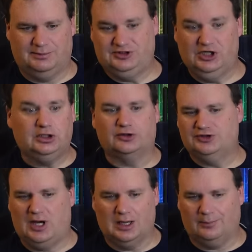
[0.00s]
particular
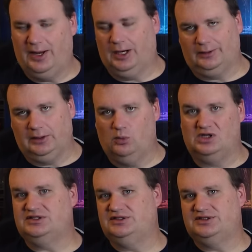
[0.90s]
dog apparently
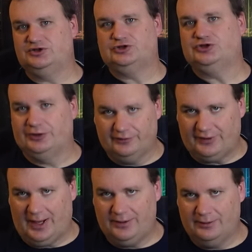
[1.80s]
wasn't
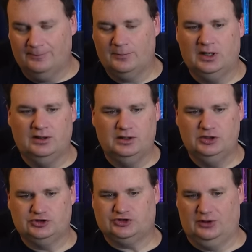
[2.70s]
certified.
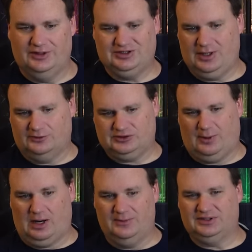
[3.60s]
So the sheriff's
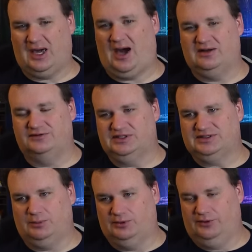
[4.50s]
department kind of
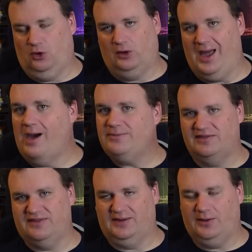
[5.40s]
just went, the whole Abbey
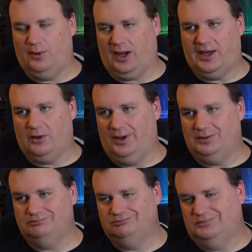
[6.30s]
thing, they kind of
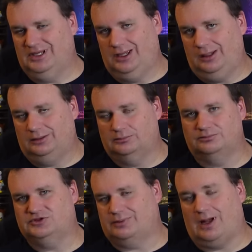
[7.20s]
went, meh,
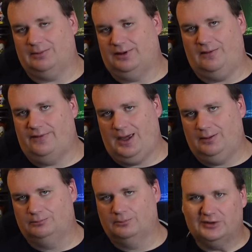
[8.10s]
it's probably not
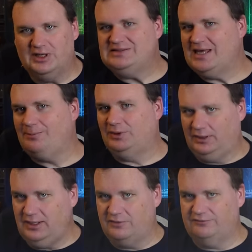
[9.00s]
that. There is that
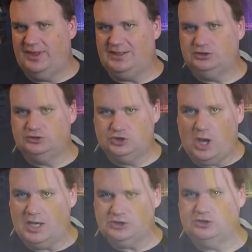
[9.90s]
belief that
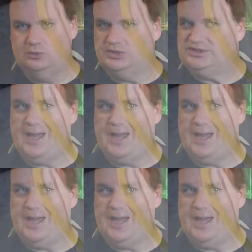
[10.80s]
Josh, who was